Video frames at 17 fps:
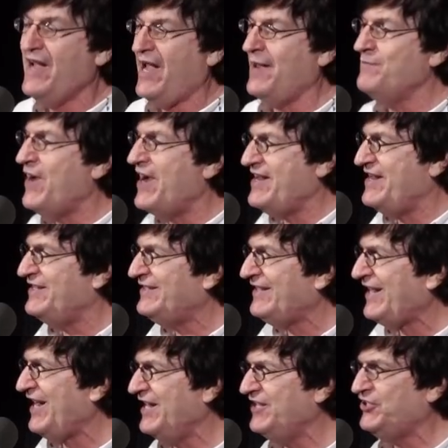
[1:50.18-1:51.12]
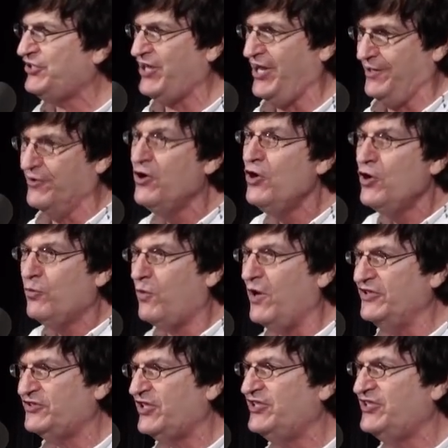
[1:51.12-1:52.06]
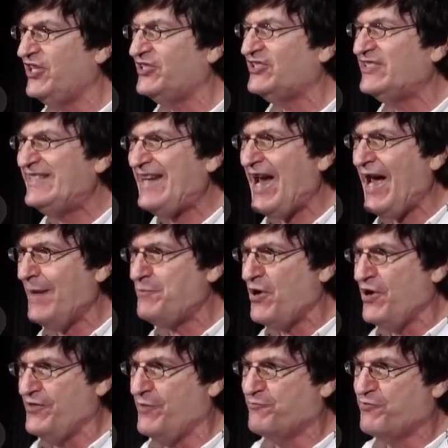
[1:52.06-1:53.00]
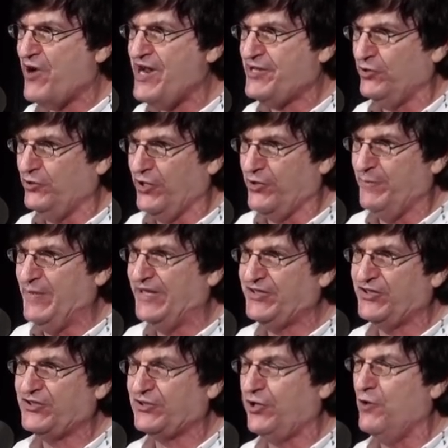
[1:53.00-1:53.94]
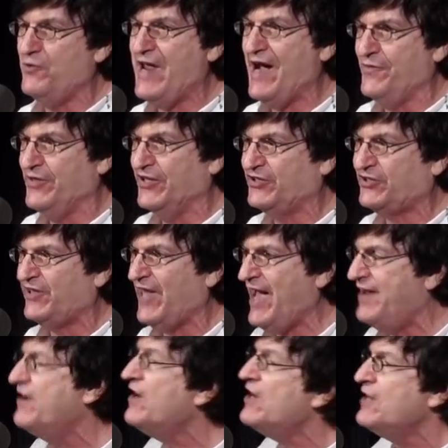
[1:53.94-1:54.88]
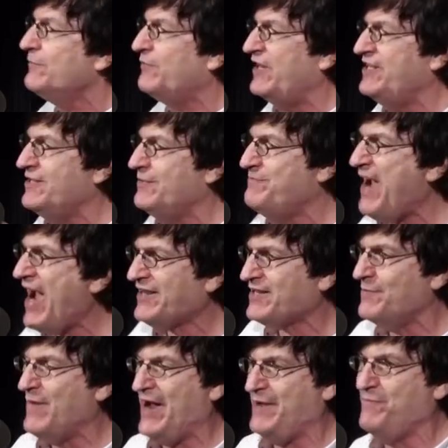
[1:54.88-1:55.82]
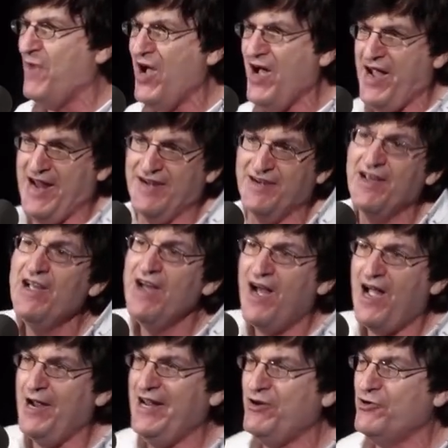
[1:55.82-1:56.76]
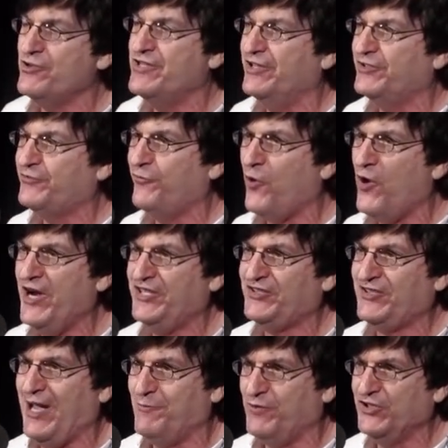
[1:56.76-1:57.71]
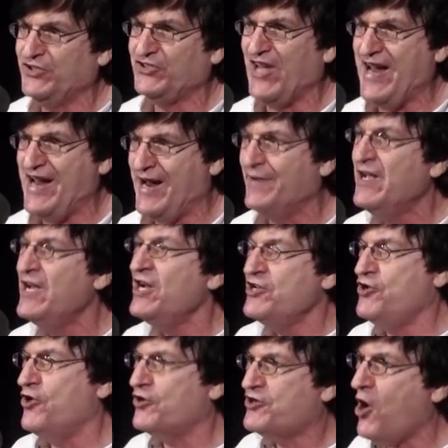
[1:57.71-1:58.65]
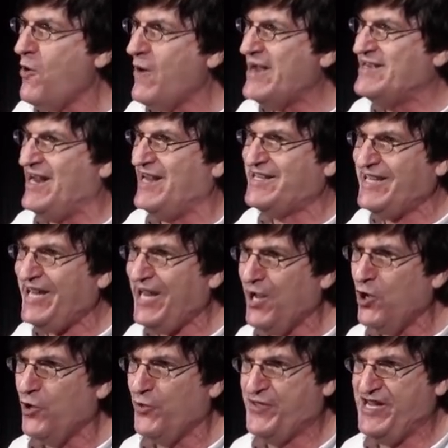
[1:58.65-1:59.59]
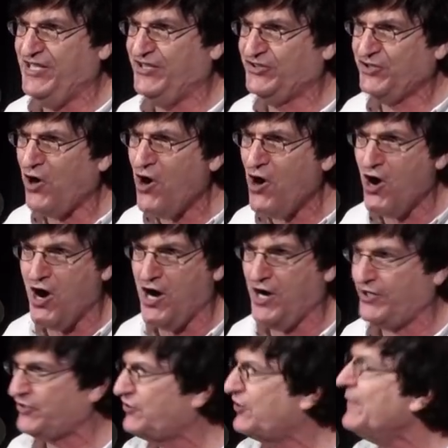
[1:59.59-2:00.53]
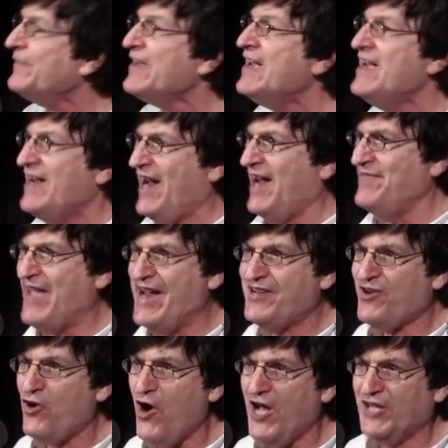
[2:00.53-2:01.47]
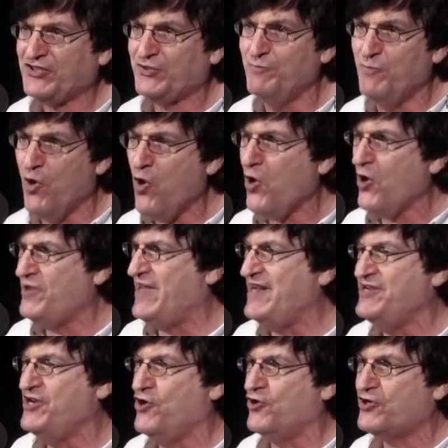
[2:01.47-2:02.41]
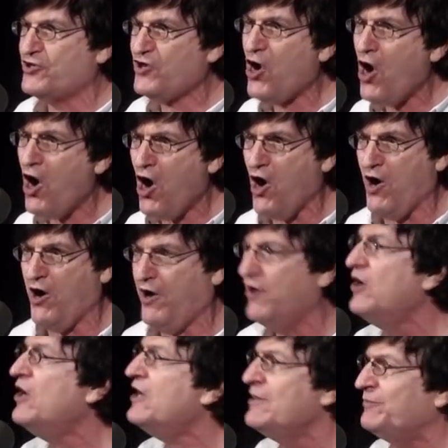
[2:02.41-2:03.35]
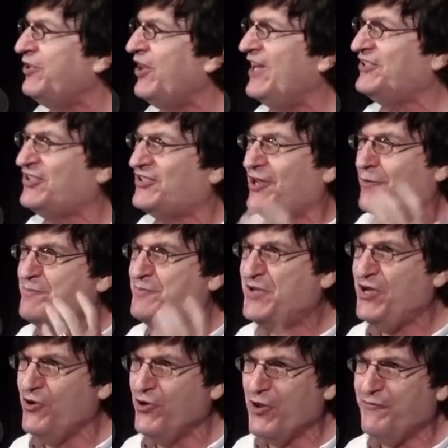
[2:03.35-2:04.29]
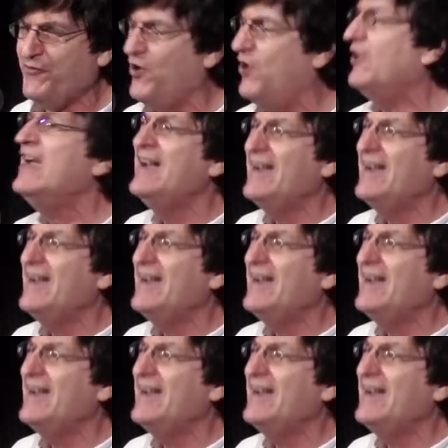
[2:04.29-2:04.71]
And my intention was to just tap on the brake a little bit to slow down the sled. But in the back of my mind, I heard this voice that was saying, you're going to kill these dogs. And they cost more than your car. Plus, they're beautiful,